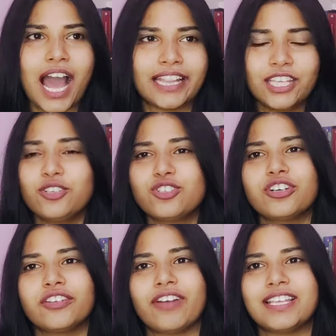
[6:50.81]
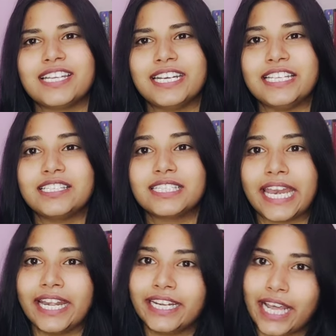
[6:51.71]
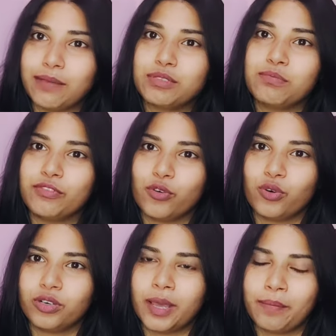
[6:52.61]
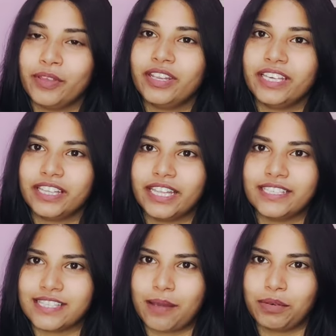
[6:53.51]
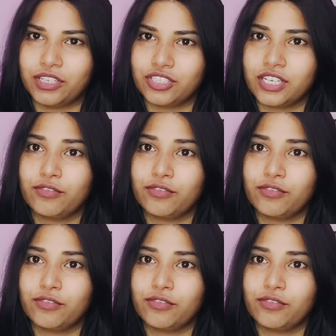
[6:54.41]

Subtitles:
I think you should revise at least 10 times before appearing in the examination.